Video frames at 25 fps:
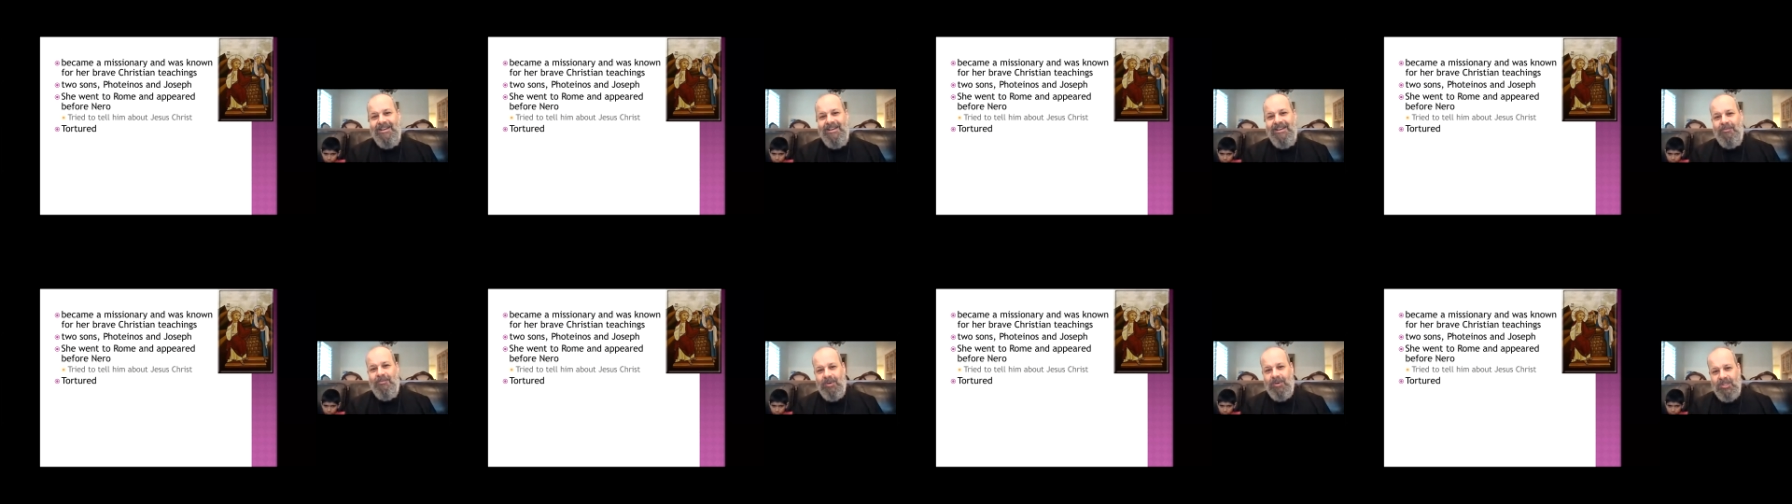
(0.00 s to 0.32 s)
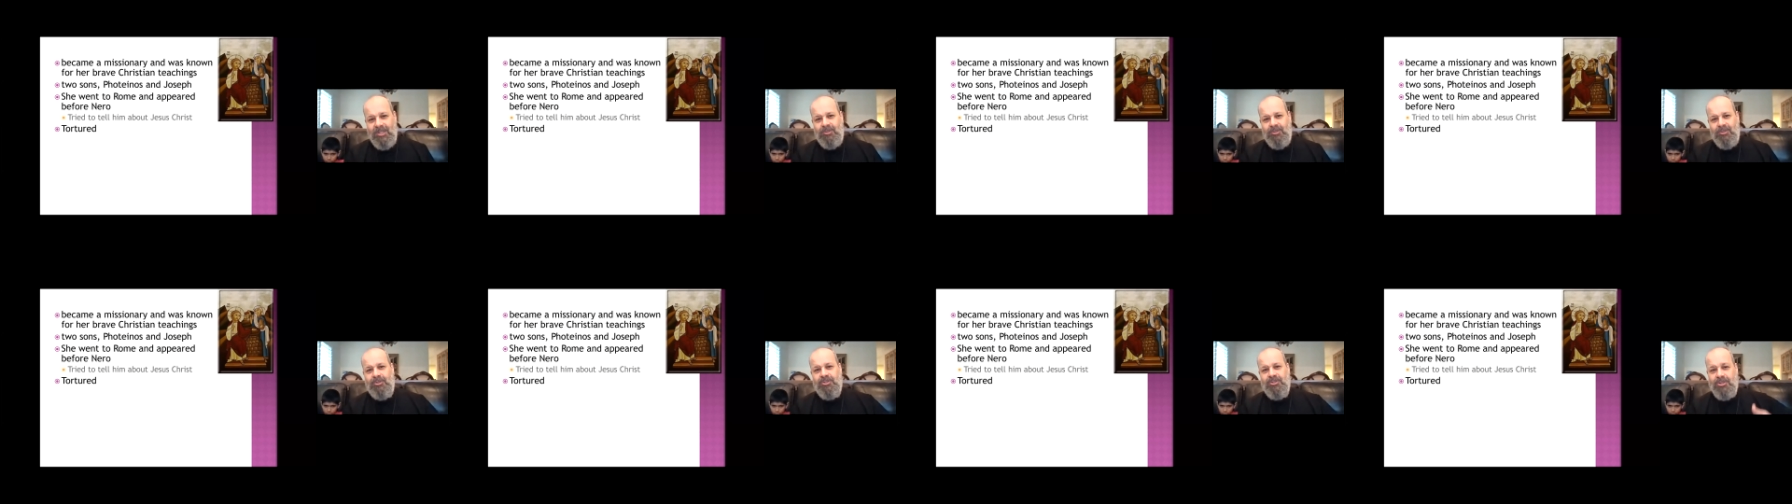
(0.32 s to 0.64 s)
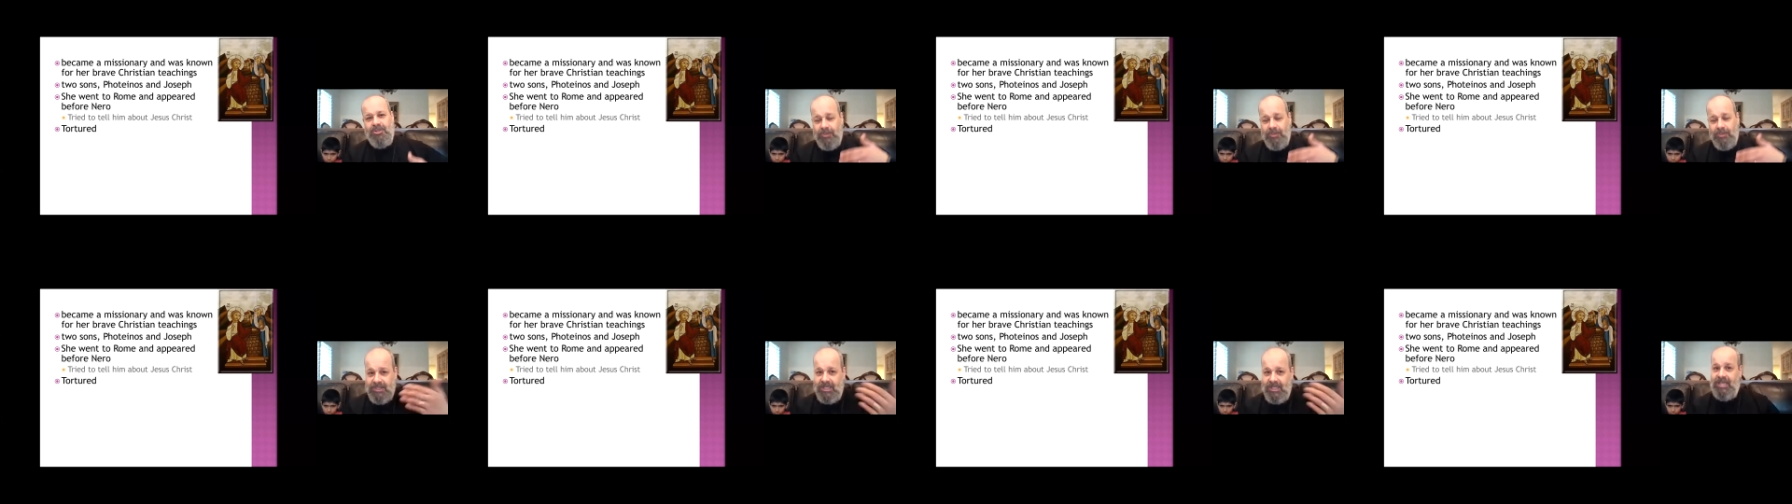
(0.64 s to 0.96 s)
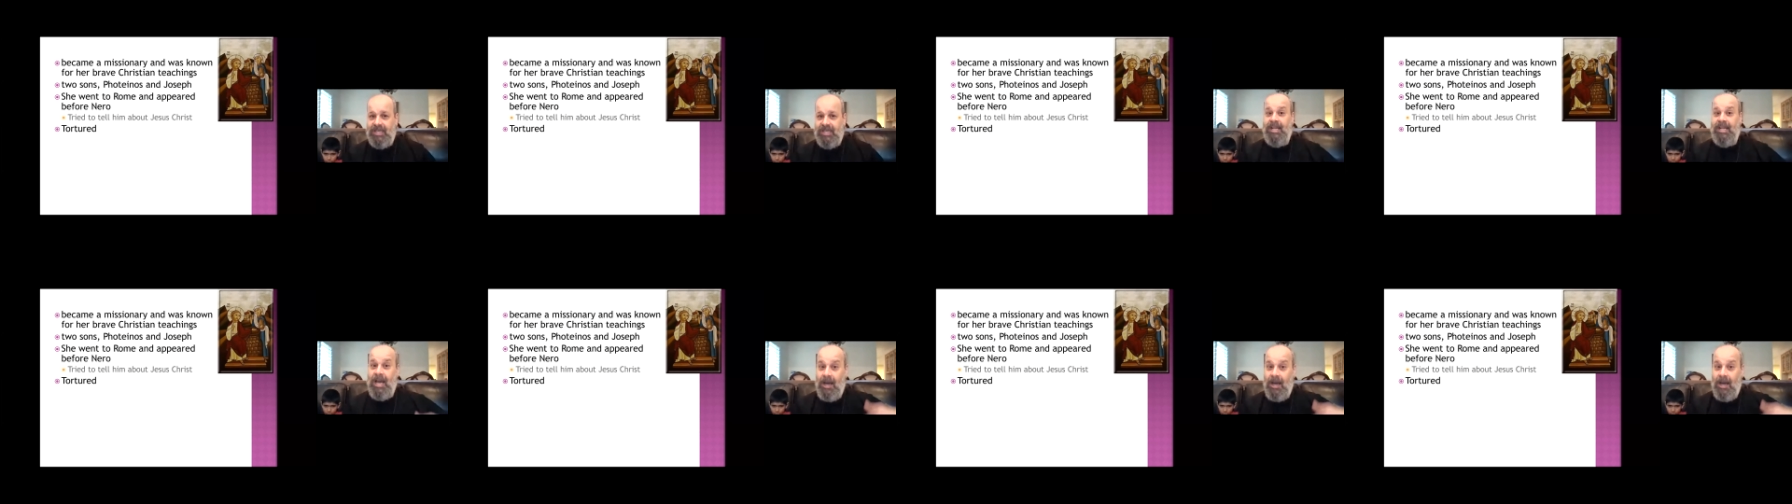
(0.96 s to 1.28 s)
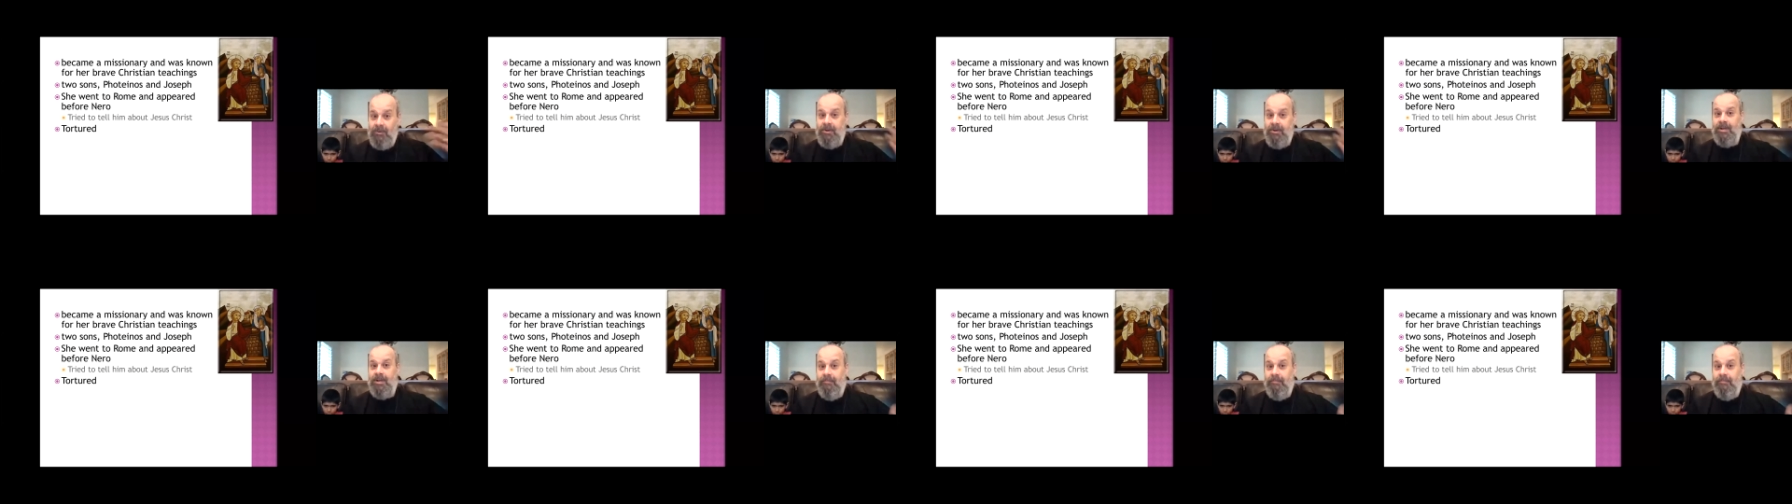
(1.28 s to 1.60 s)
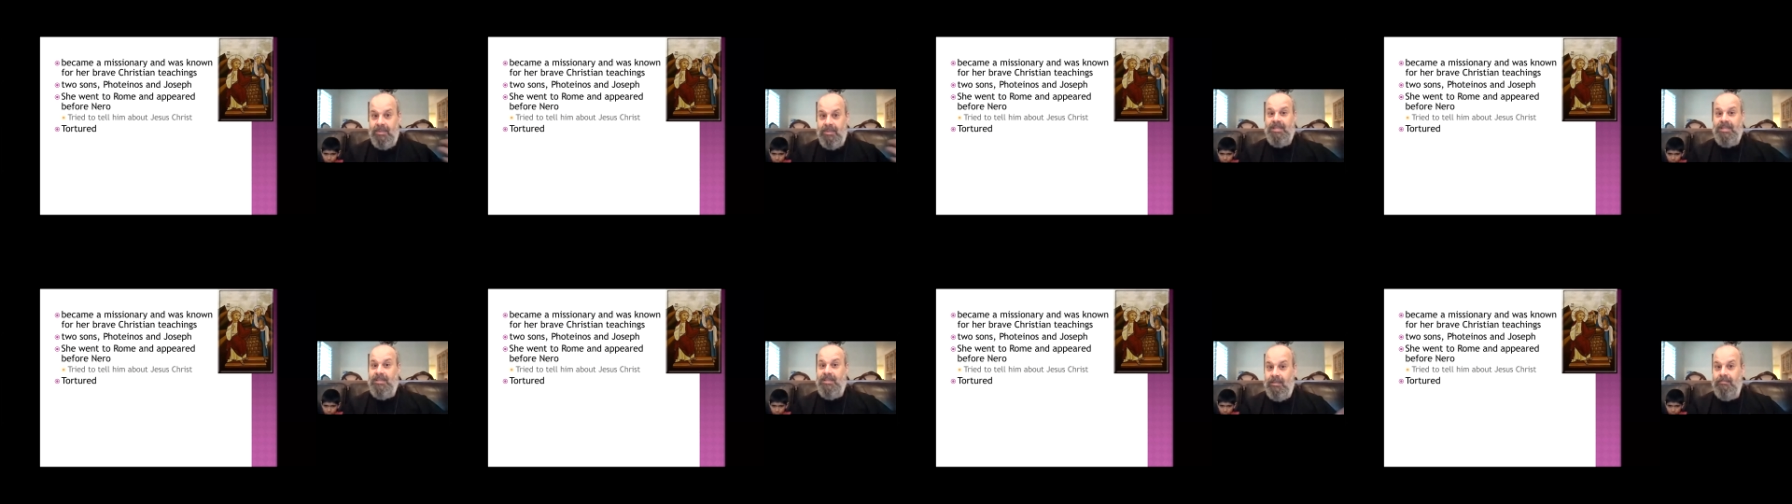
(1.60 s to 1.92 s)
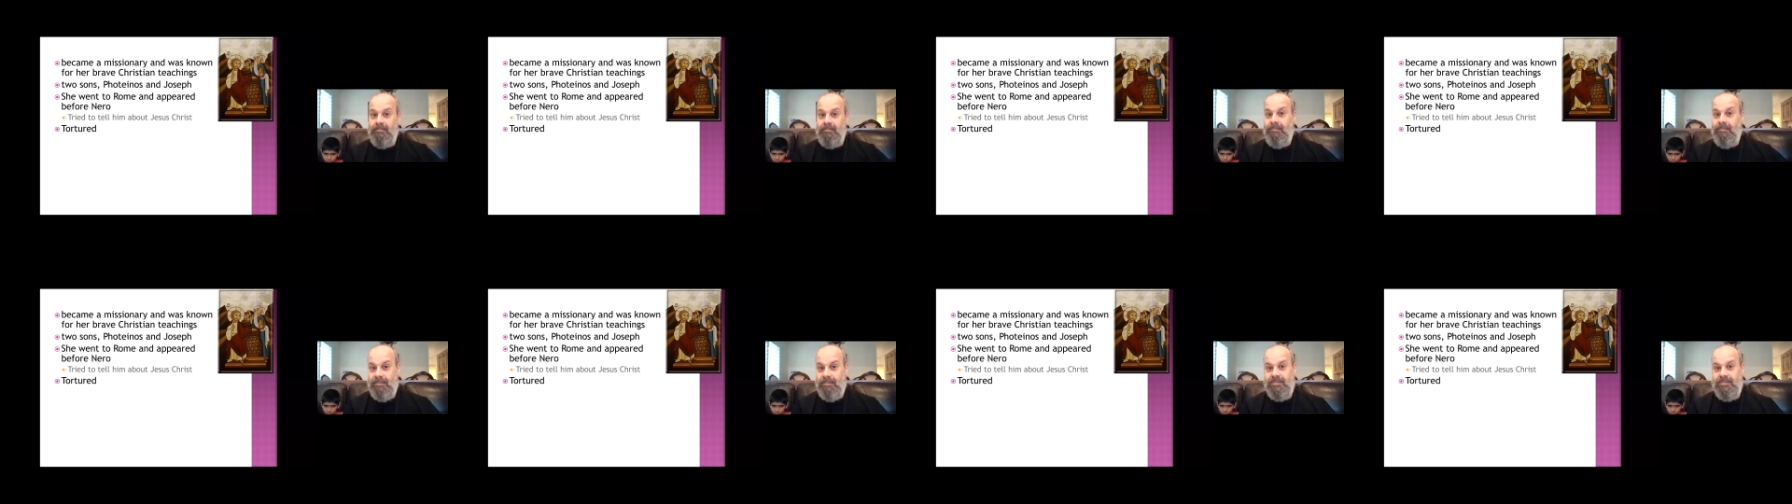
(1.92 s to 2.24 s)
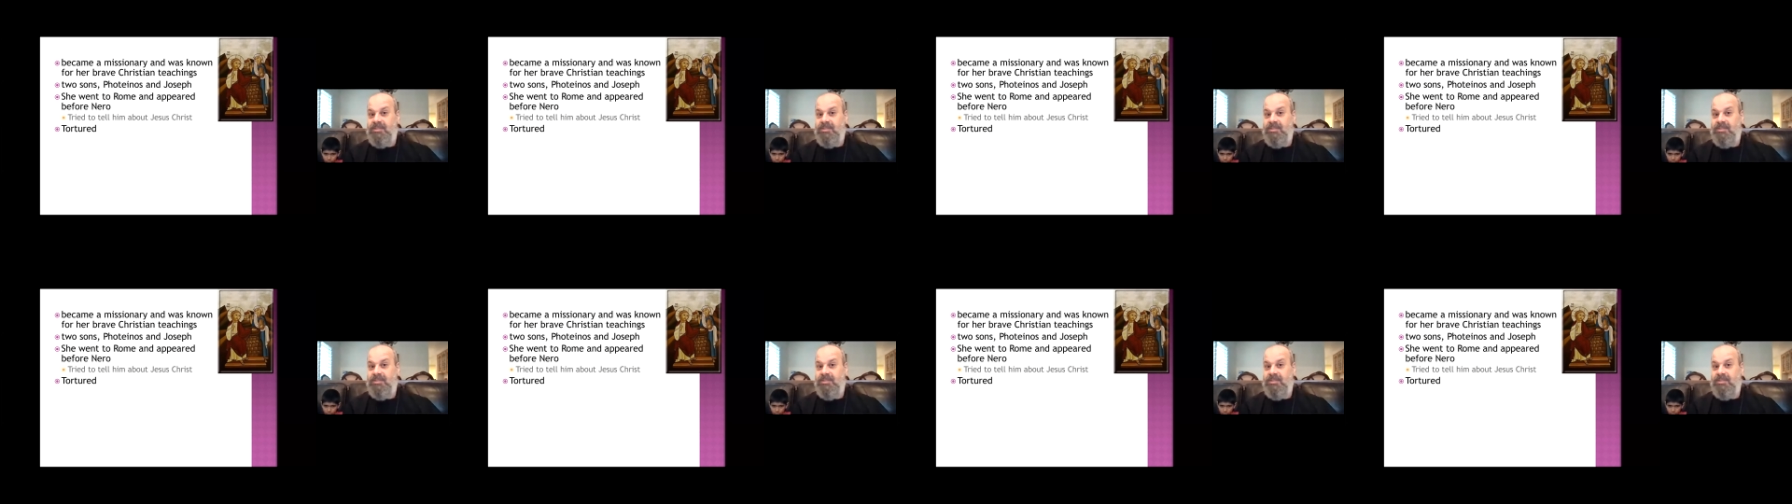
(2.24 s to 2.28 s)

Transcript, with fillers: one torture would take an hour and beat them